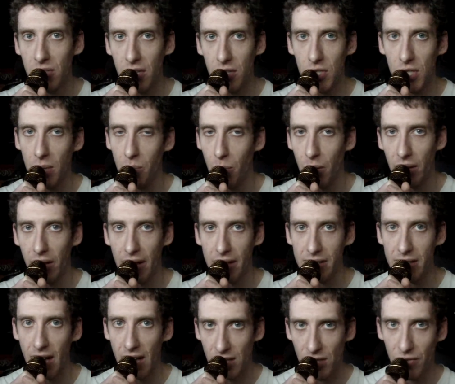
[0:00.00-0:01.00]
that someone
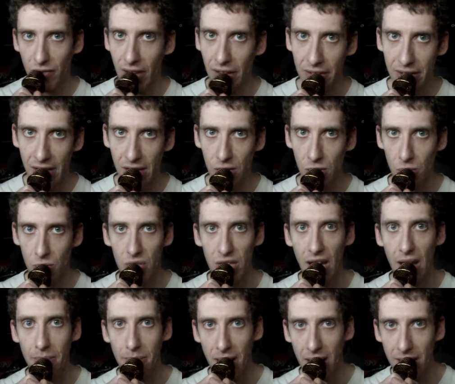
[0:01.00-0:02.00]
like Das Valdez or
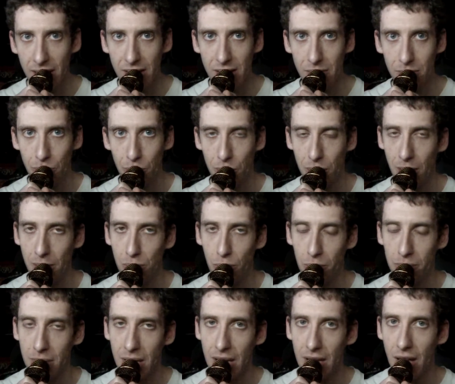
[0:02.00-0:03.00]
Scott Manley can put up
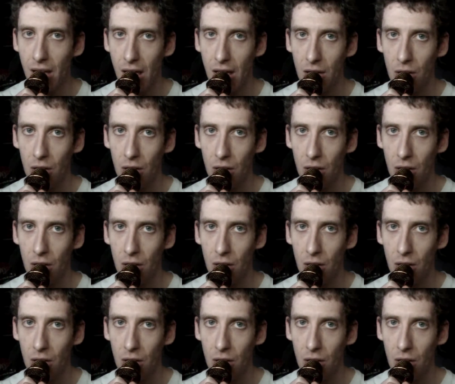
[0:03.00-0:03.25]
will be